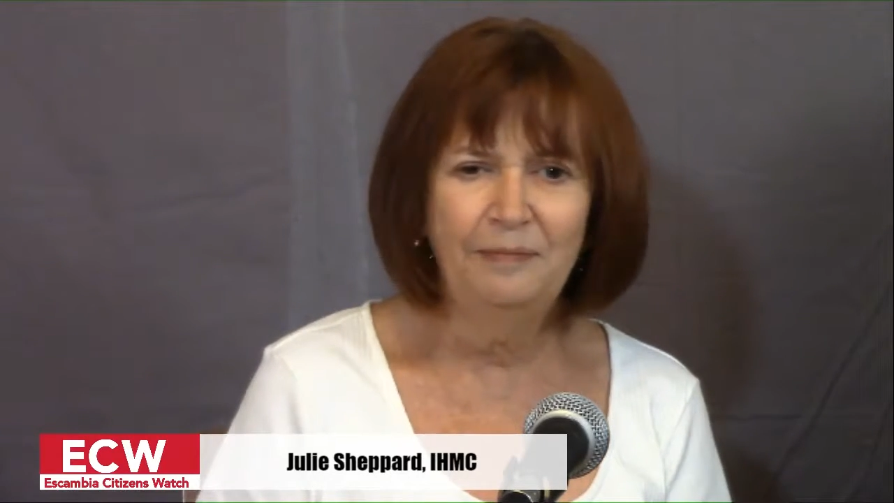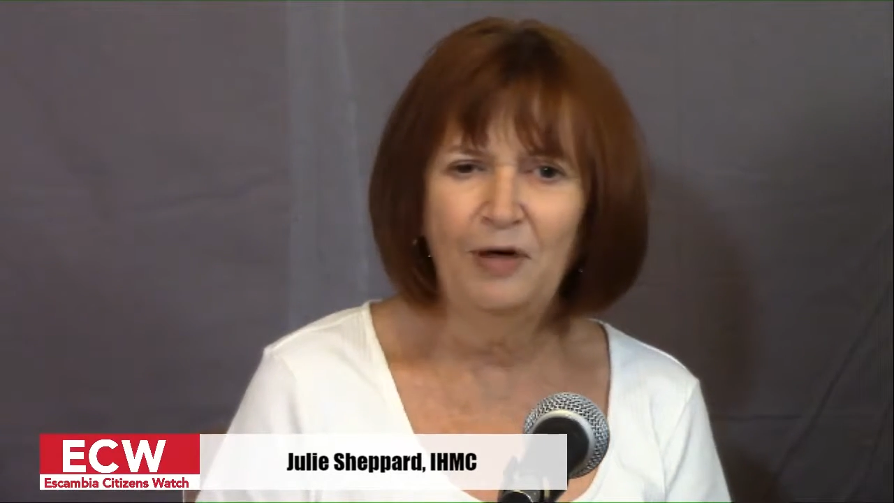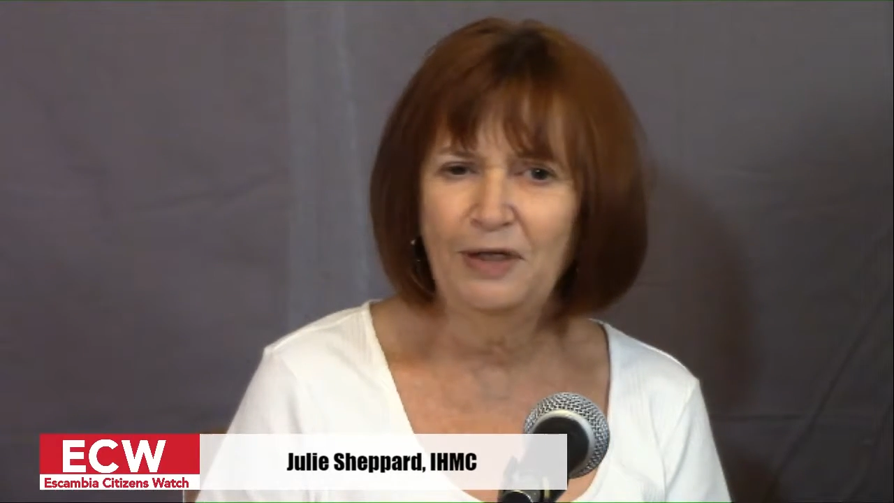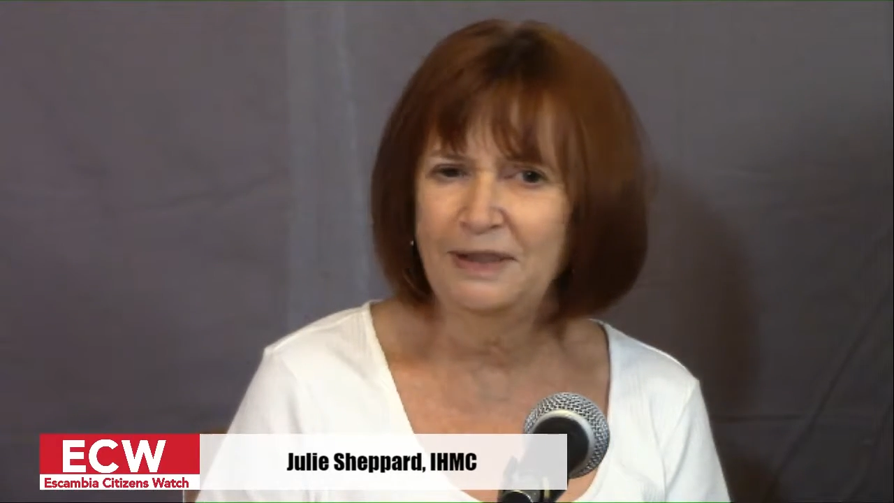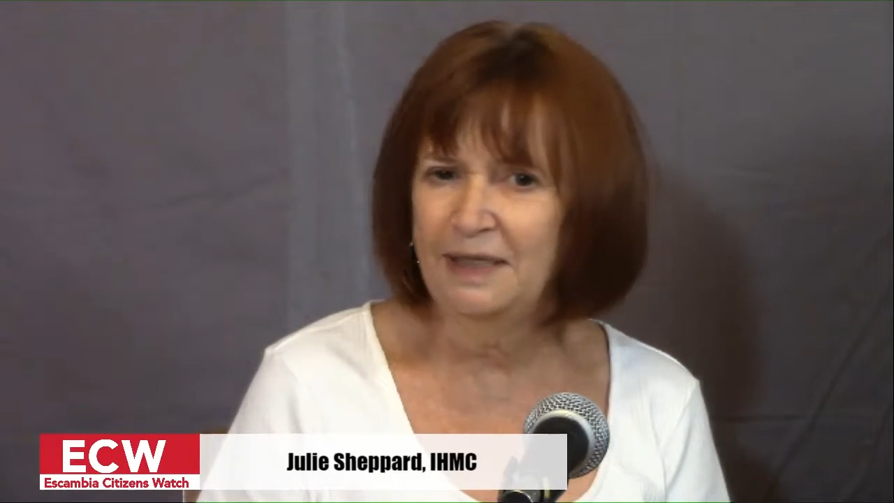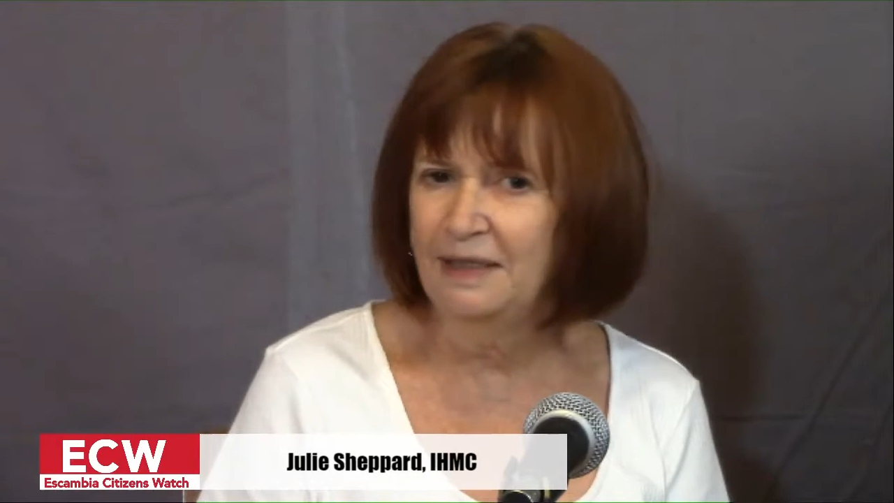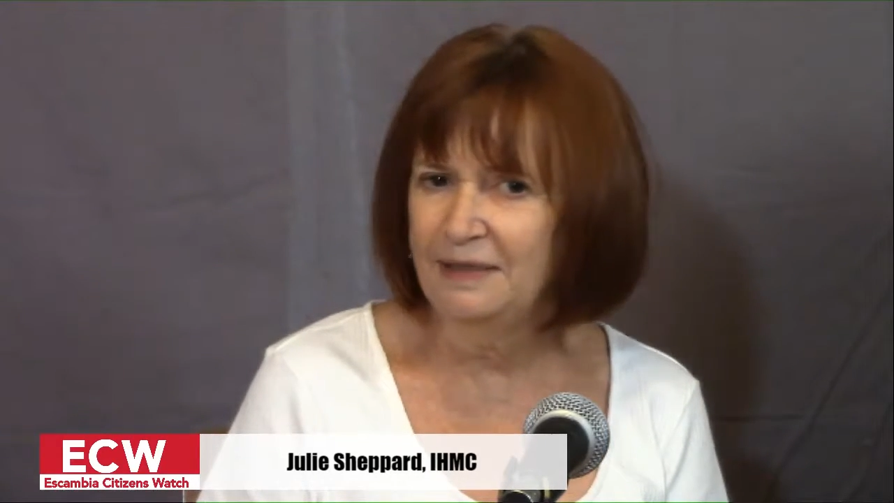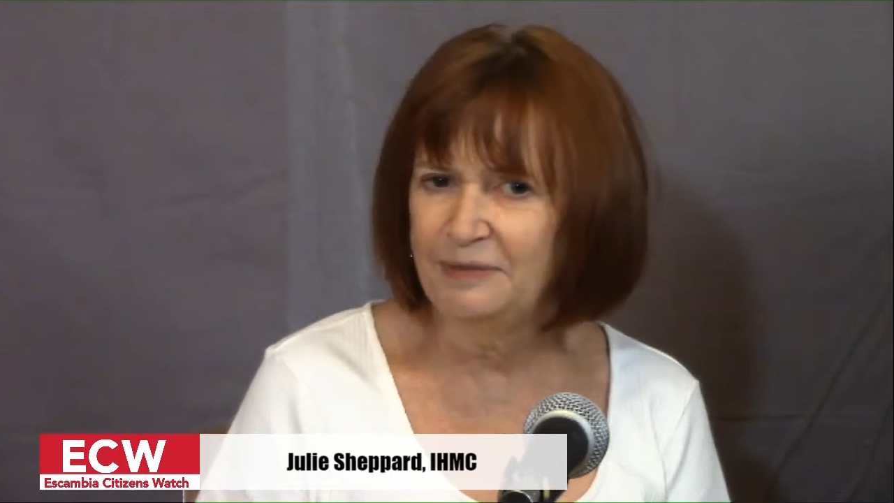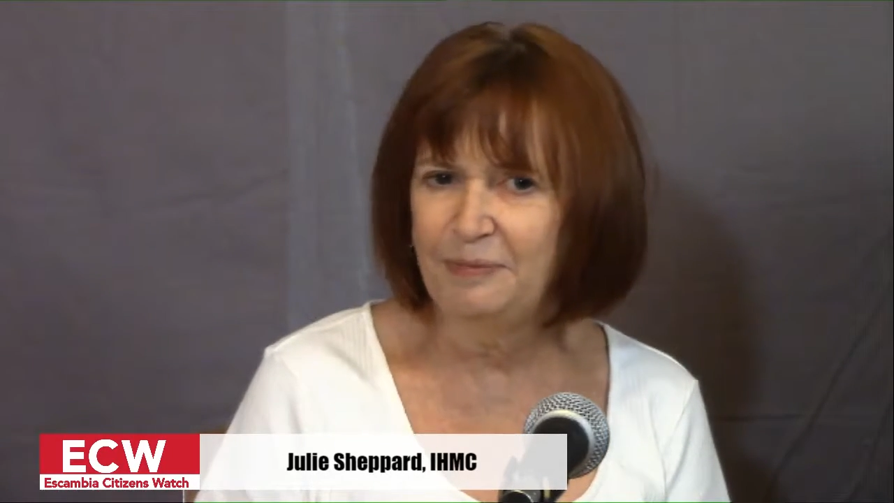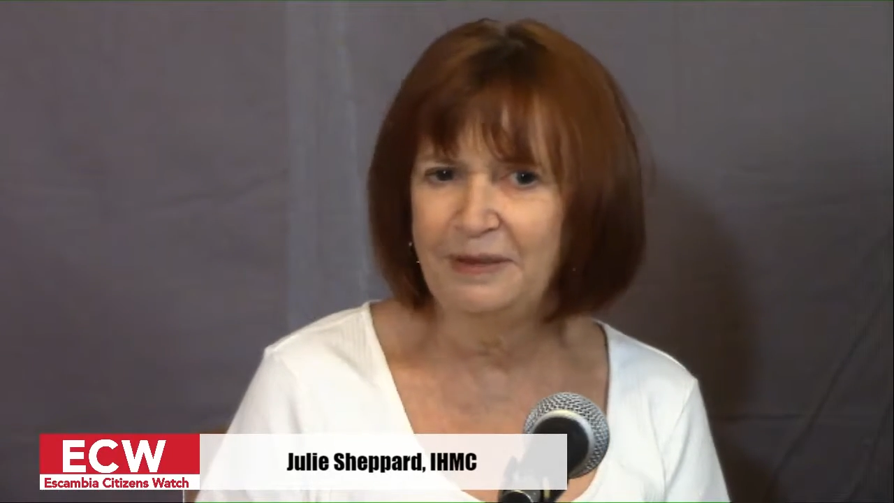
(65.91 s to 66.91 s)
architect
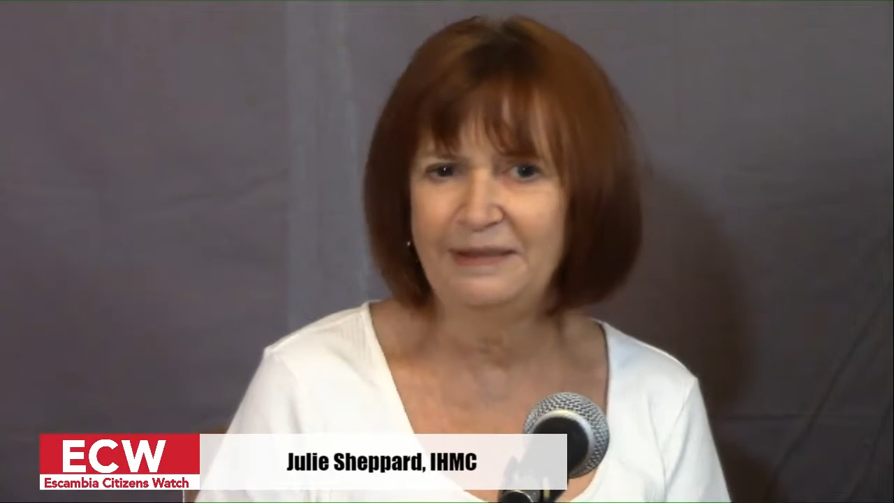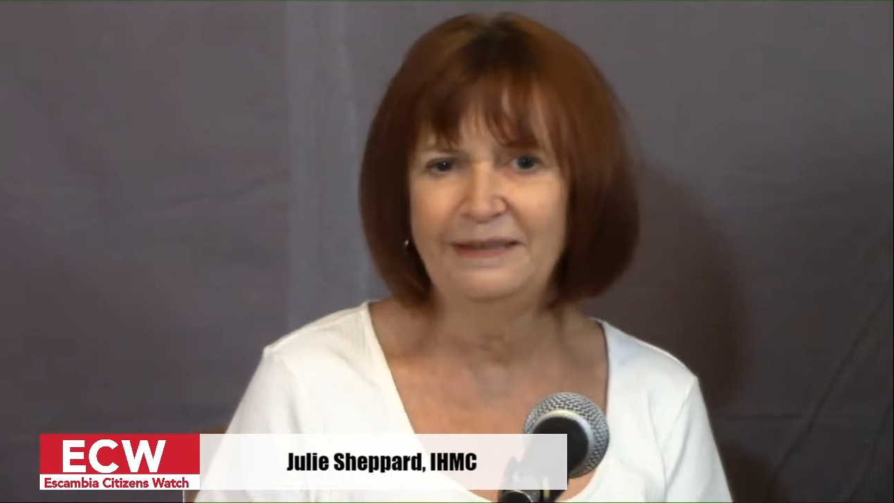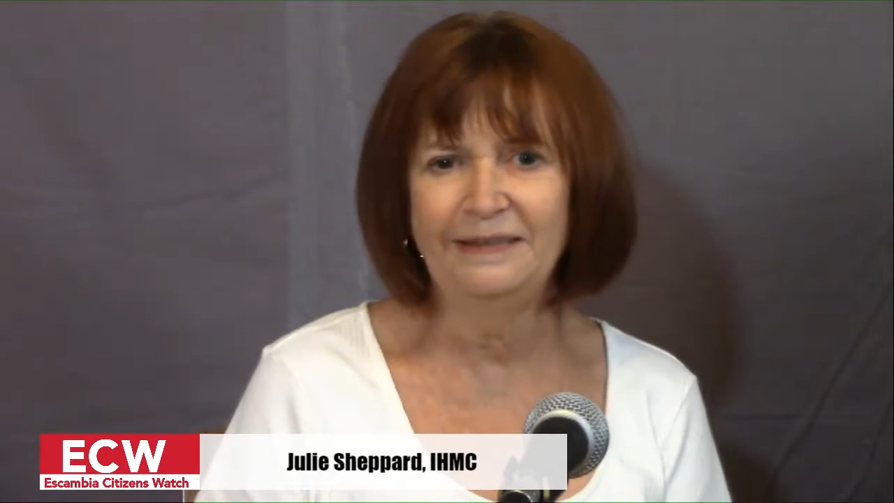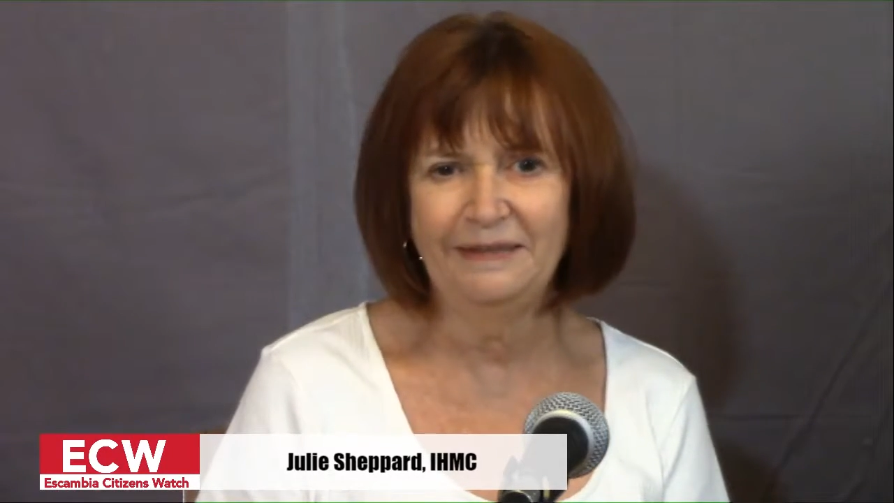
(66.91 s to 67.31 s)
husband,